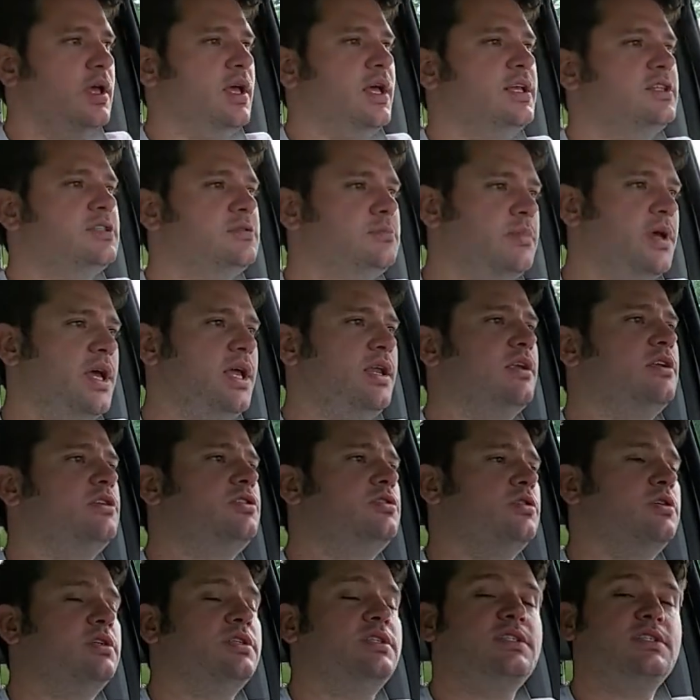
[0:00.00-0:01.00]
It's mated
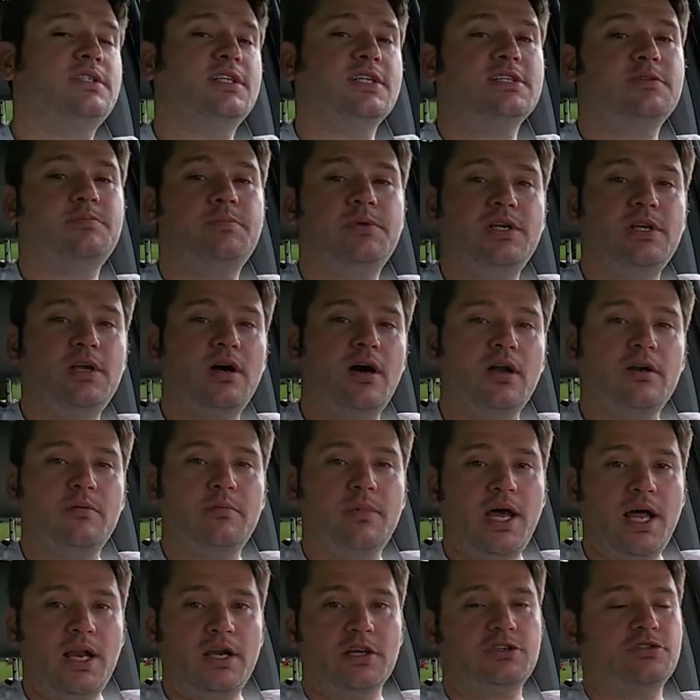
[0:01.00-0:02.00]
to a 6-speed
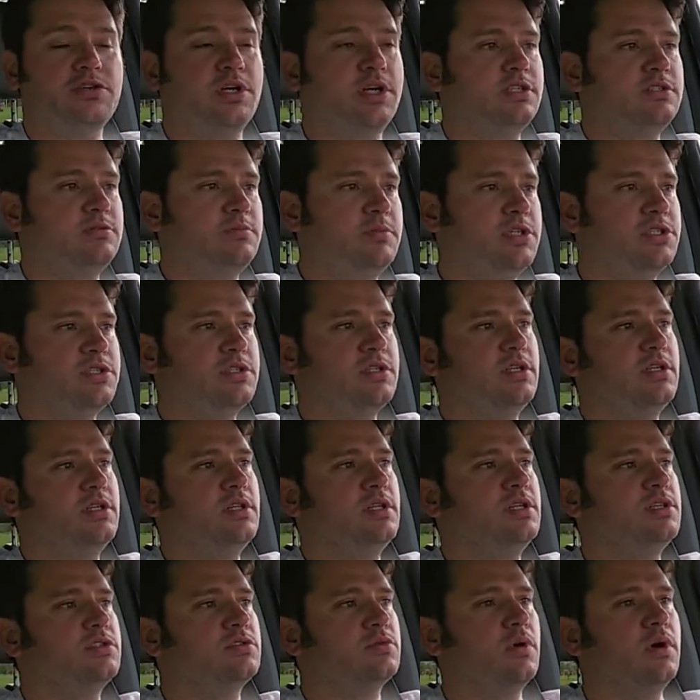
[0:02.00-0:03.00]
automatic transmission in
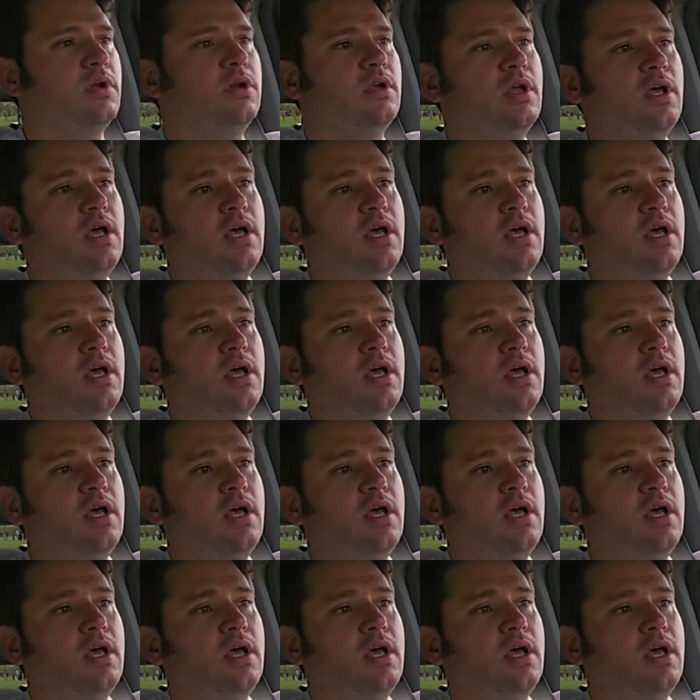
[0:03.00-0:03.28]
this one.